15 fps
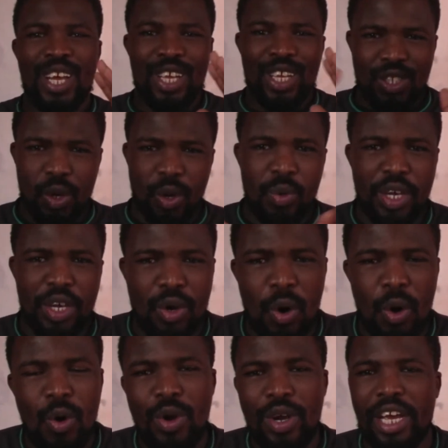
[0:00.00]
So we
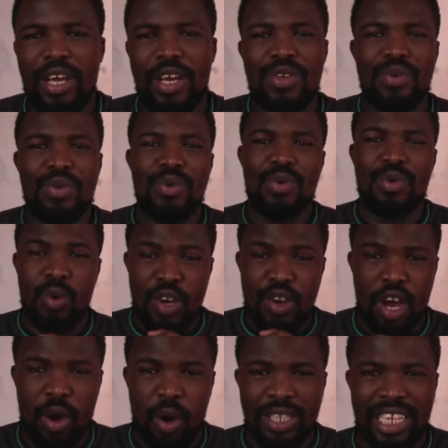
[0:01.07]
go, okay, when you
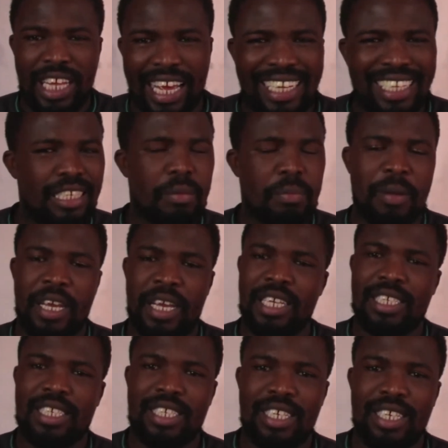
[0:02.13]
are on the exit
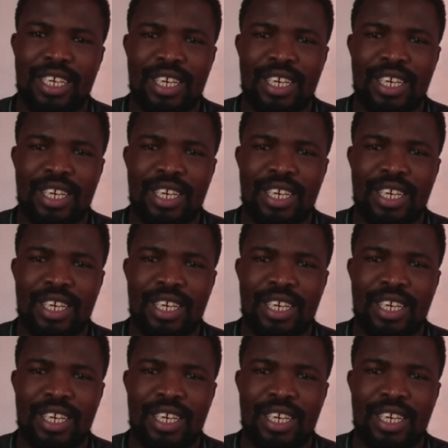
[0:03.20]
base,